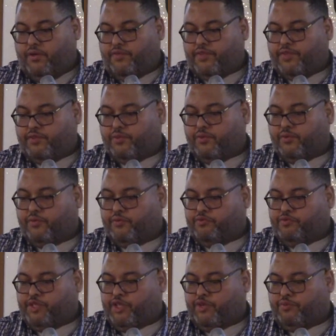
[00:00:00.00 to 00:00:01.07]
the door will
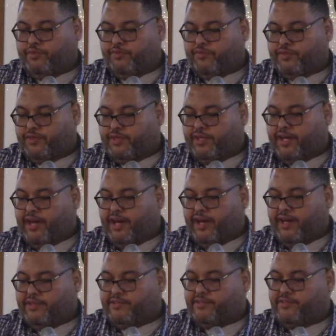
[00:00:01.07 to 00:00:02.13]
be open for the
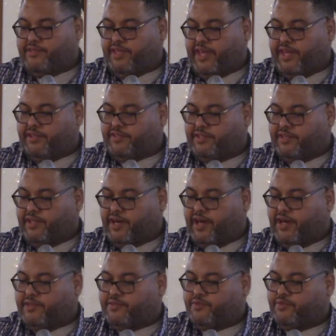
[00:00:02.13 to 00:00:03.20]
gods, the ancient
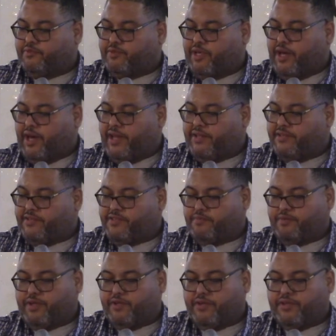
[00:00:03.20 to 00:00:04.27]
gods who are behind the
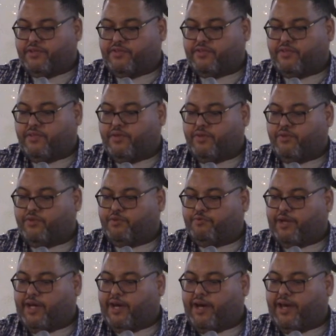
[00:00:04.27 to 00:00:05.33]
spirits, who are
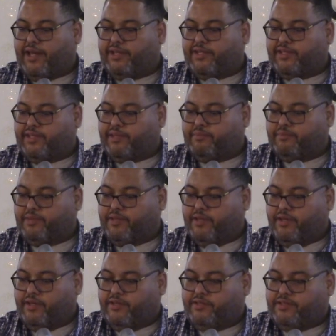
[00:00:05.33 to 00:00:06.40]
behind them
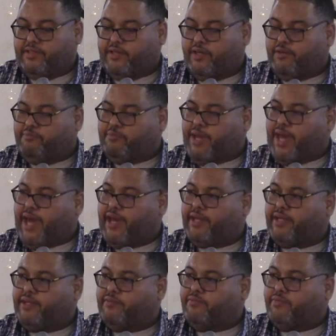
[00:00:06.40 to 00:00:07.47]
to come
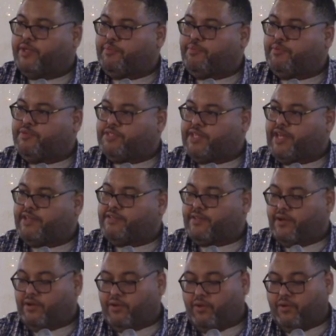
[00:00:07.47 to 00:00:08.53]
back and repossess
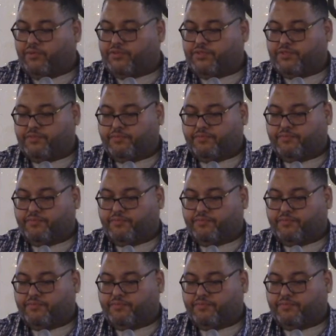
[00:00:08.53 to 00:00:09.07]
our culture.